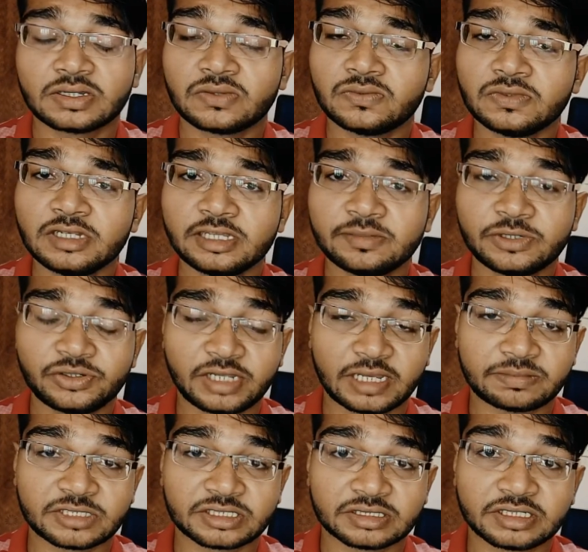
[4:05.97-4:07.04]
only able to
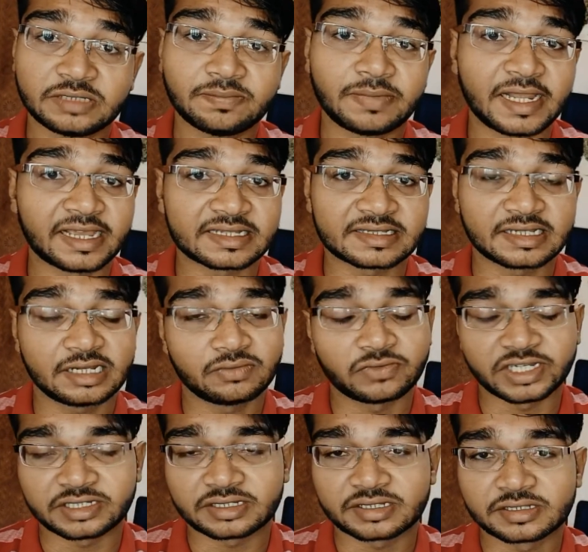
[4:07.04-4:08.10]
capture the blacks and
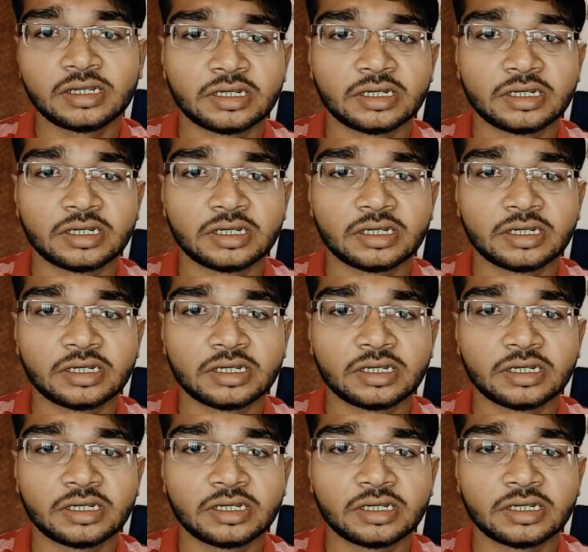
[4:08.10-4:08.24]
whites.